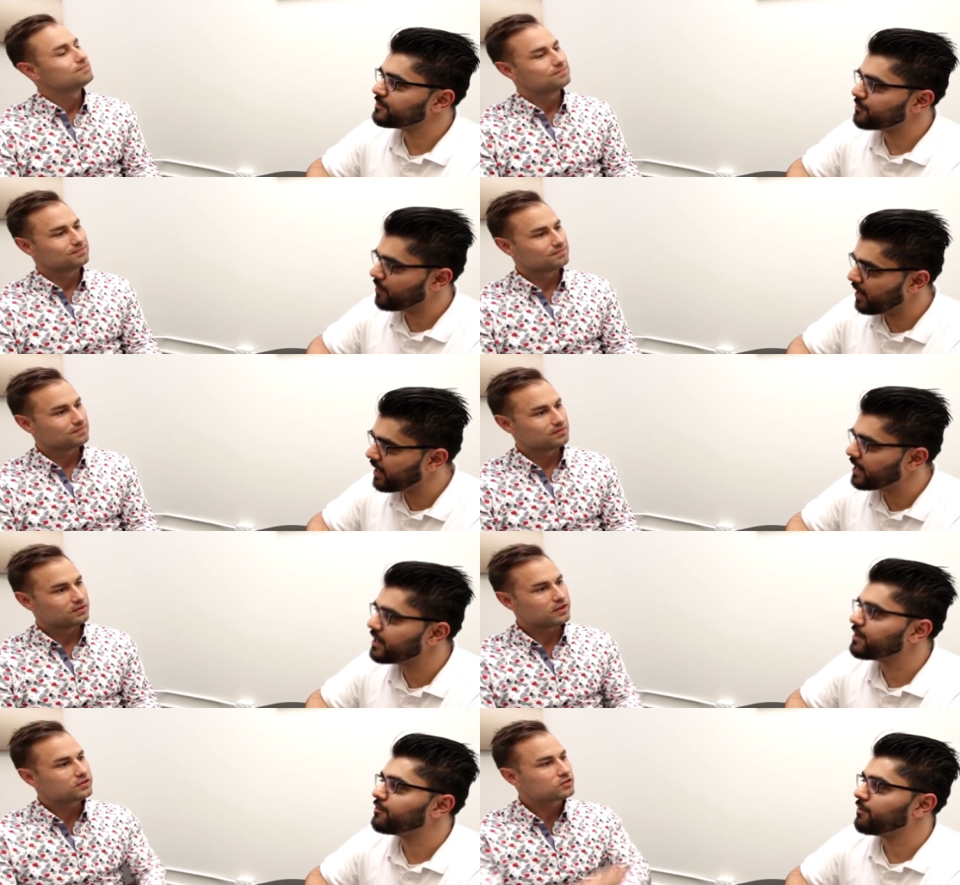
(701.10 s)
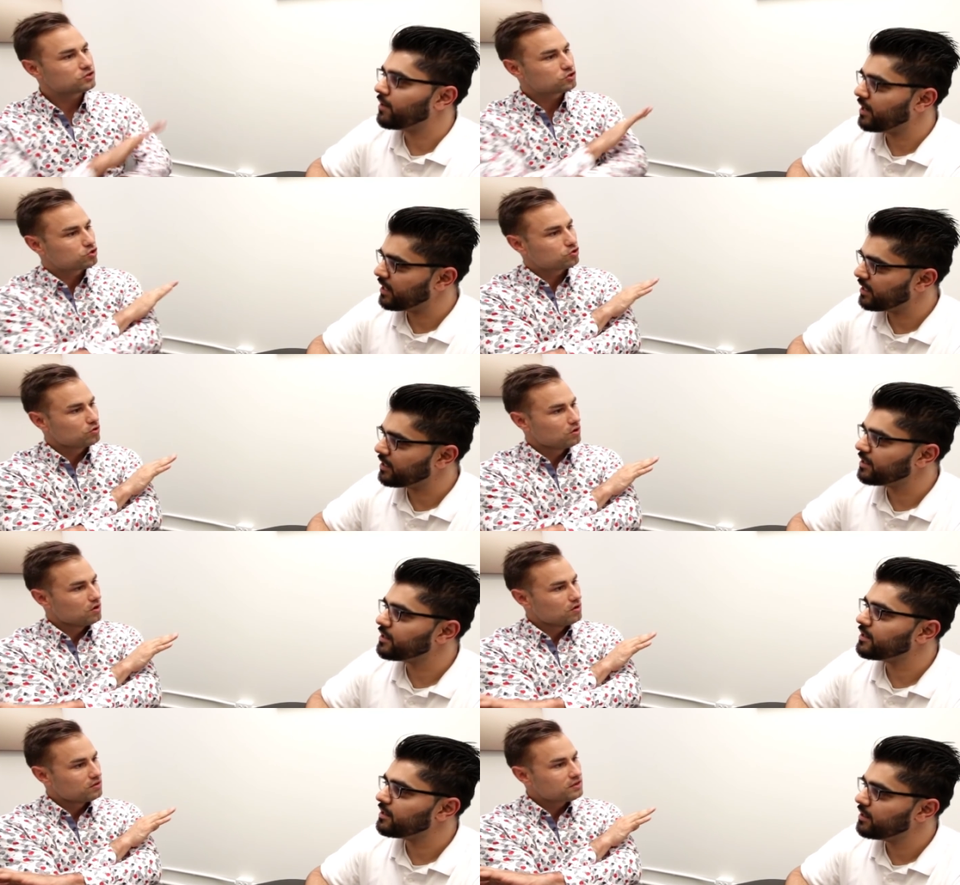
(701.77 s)
Speaker 1: Right. This right.
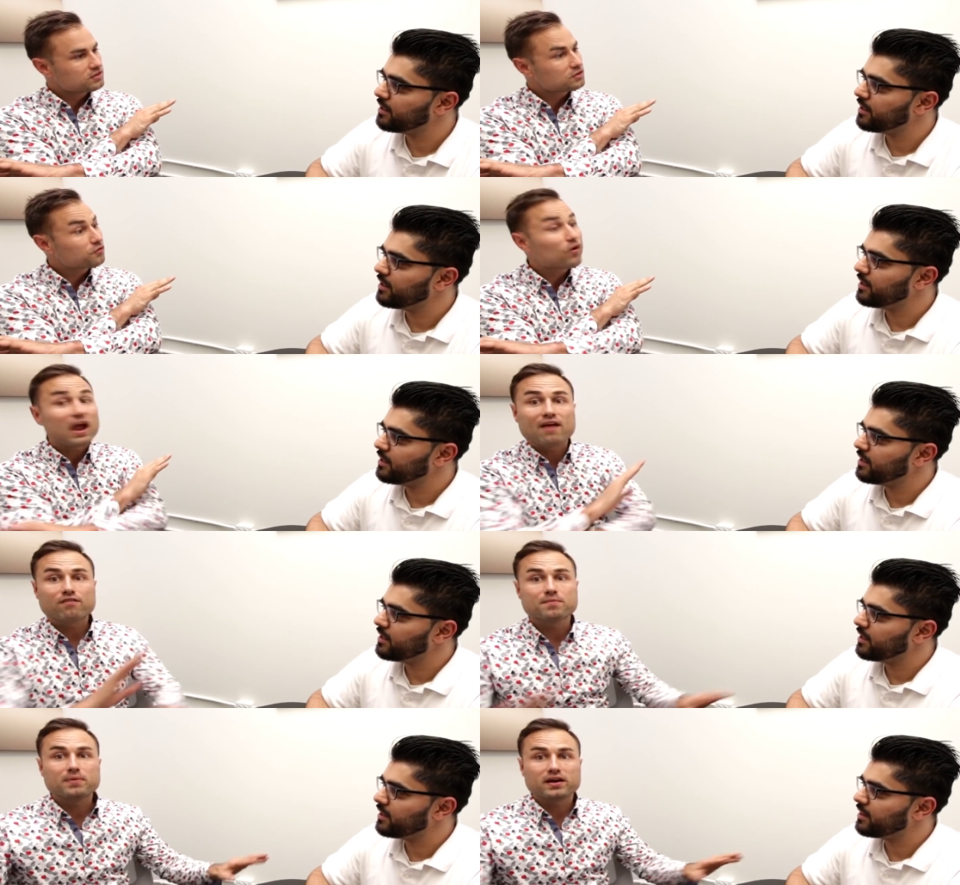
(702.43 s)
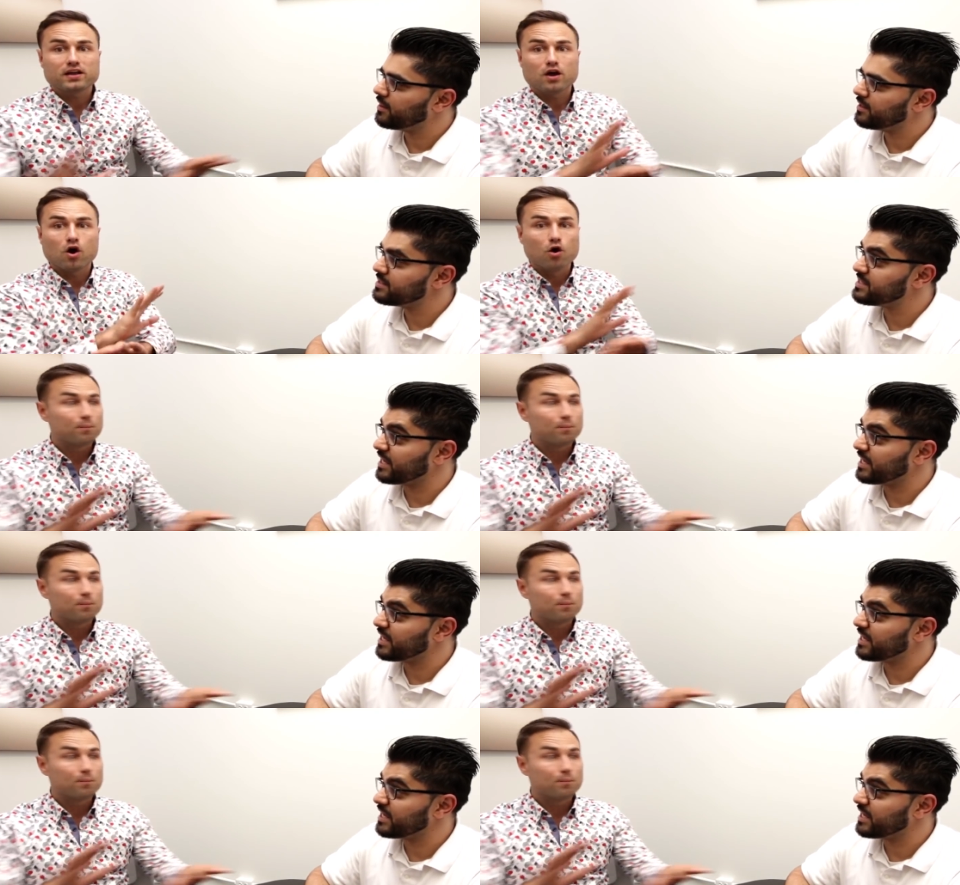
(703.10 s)
is this is for everybody. This